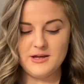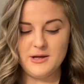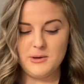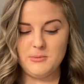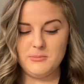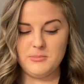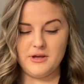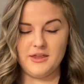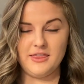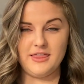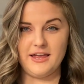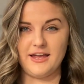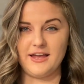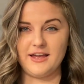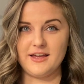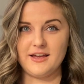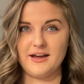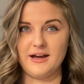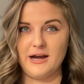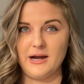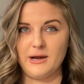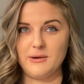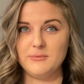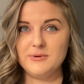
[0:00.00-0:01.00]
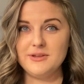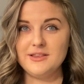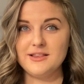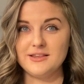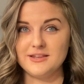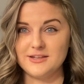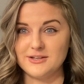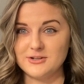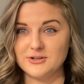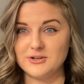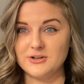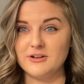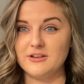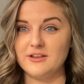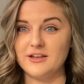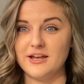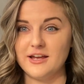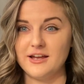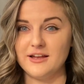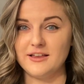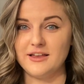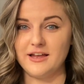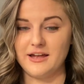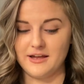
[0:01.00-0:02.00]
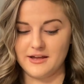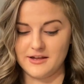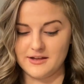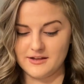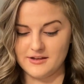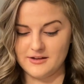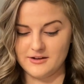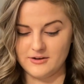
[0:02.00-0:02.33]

But like I would literally like,